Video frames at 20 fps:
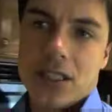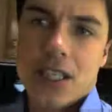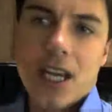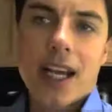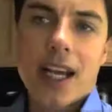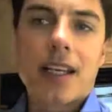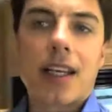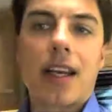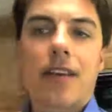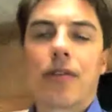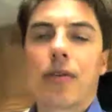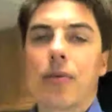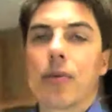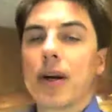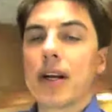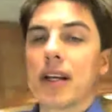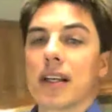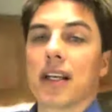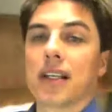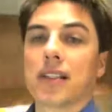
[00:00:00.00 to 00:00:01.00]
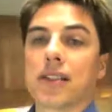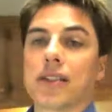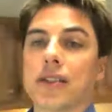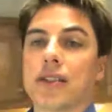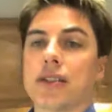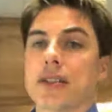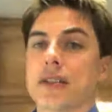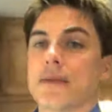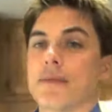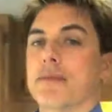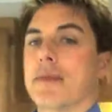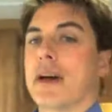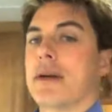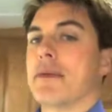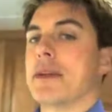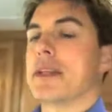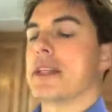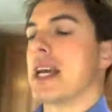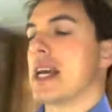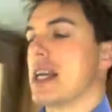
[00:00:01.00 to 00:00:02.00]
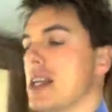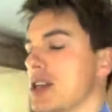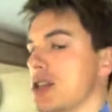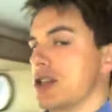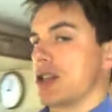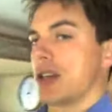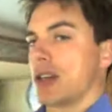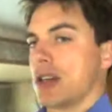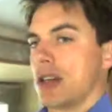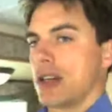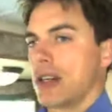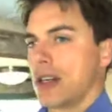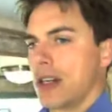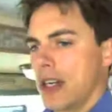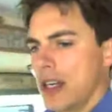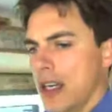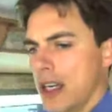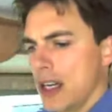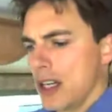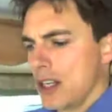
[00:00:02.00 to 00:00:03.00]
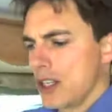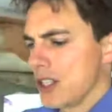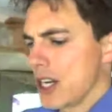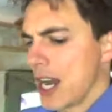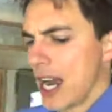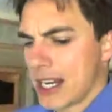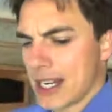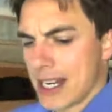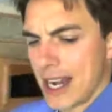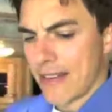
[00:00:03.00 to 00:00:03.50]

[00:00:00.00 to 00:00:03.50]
Jack never wears, unless there's might be danger, Jack